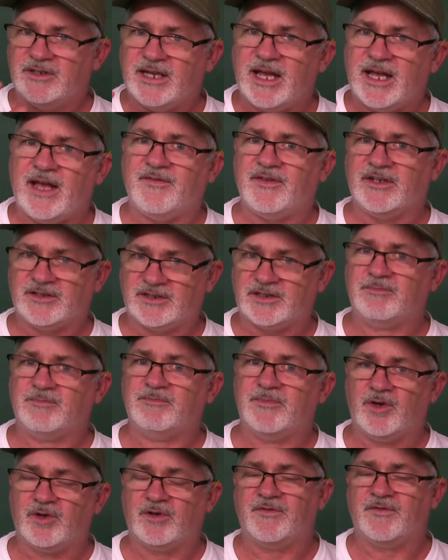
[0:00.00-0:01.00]
having
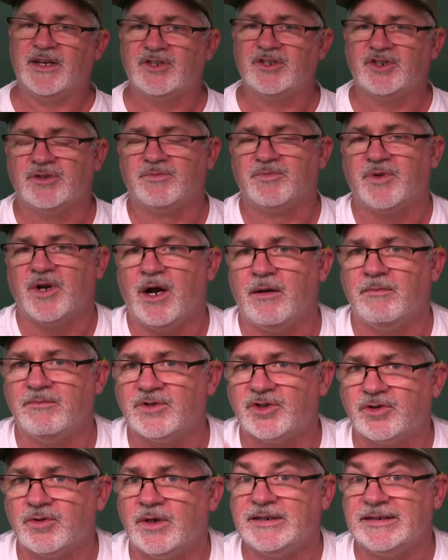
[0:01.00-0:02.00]
some motivation
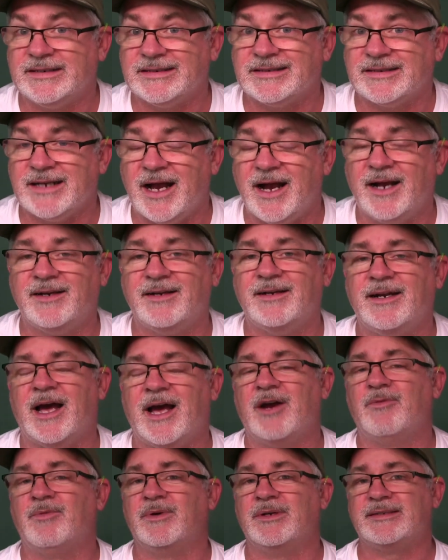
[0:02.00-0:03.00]
problems, so I decided
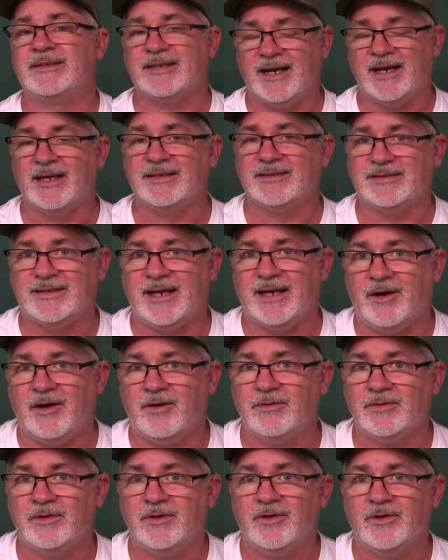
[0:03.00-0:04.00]
I would test
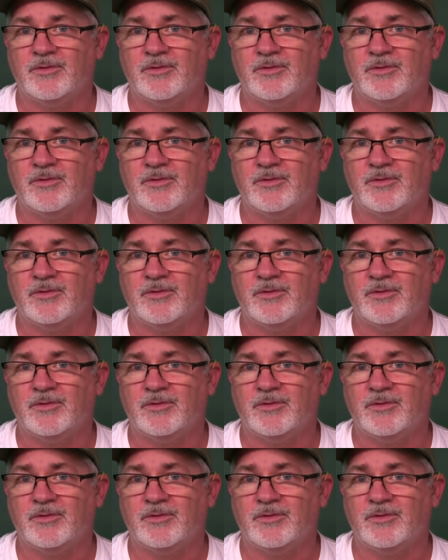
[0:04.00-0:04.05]
out